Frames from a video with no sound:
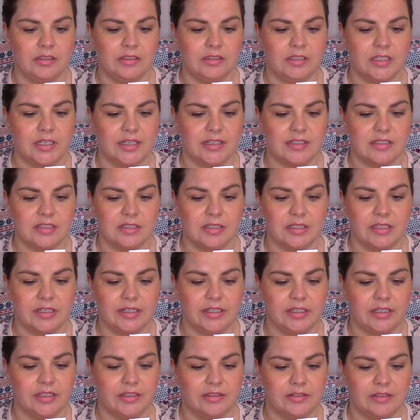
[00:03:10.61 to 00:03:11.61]
Yeah, so
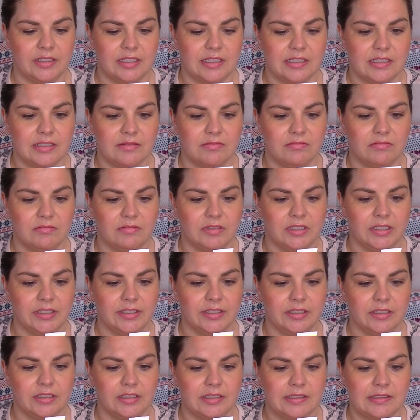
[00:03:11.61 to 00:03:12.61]
there you go. That's
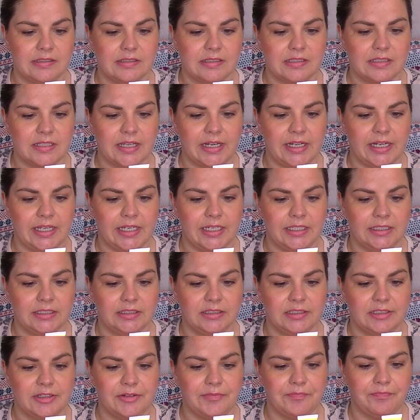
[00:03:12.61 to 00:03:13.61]
really not
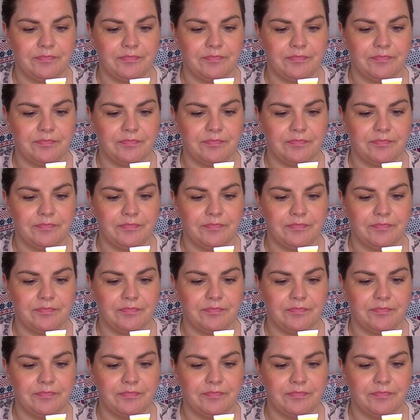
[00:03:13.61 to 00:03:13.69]
exciting.